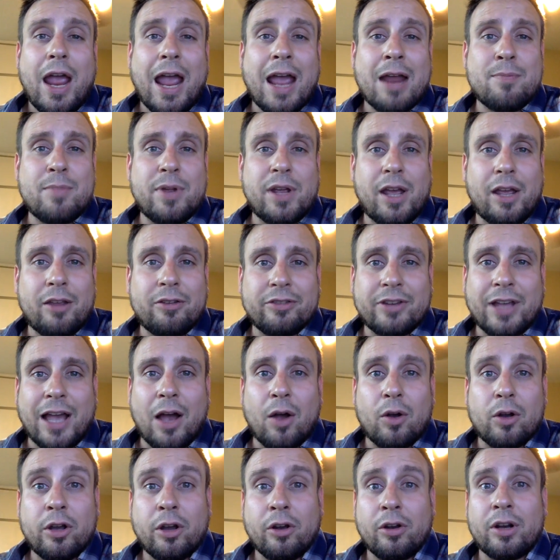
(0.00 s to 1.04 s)
NBA
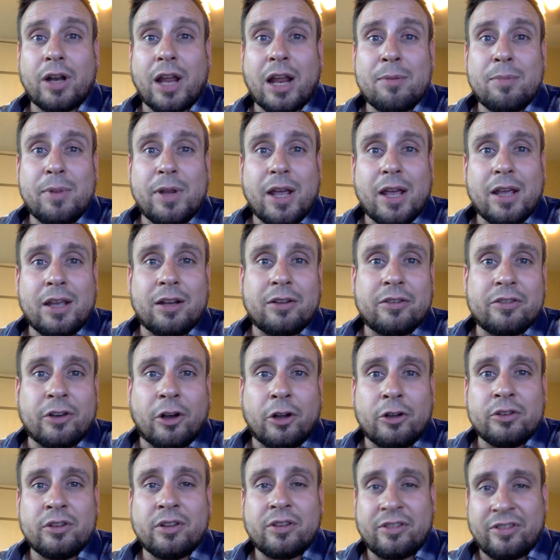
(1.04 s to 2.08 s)
scout, current NBA
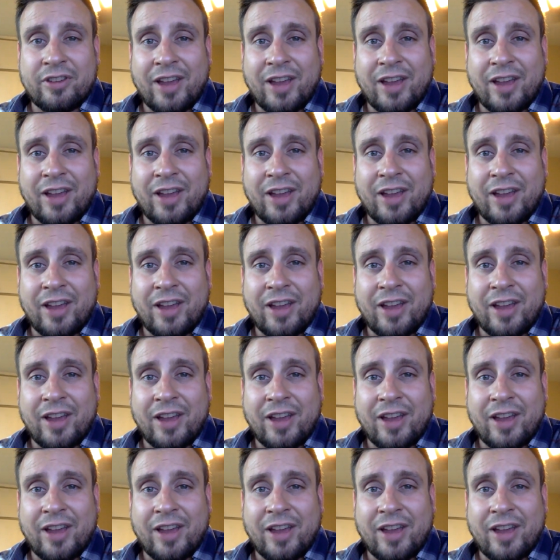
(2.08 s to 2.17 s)
consultant,